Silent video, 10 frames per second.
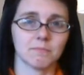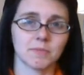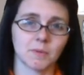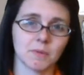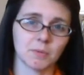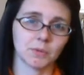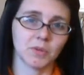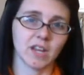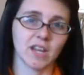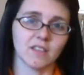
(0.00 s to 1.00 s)
some people
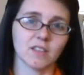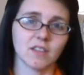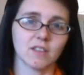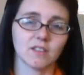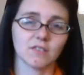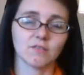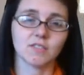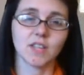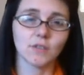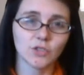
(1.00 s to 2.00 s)
doing it in the
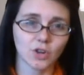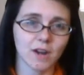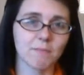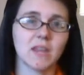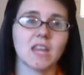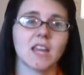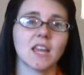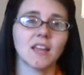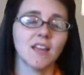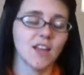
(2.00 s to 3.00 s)

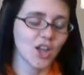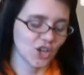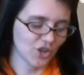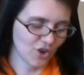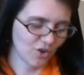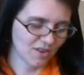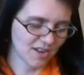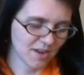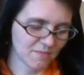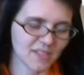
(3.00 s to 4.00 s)
self-striping, you
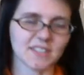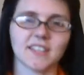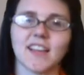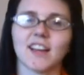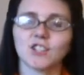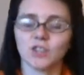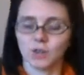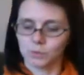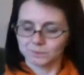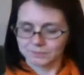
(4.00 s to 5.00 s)
know, things like that.
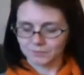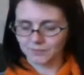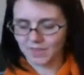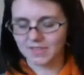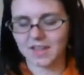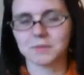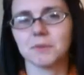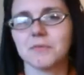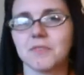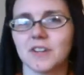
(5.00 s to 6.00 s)
So that's
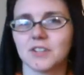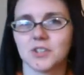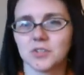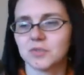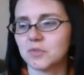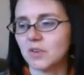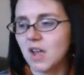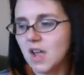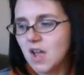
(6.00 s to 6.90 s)
been fun to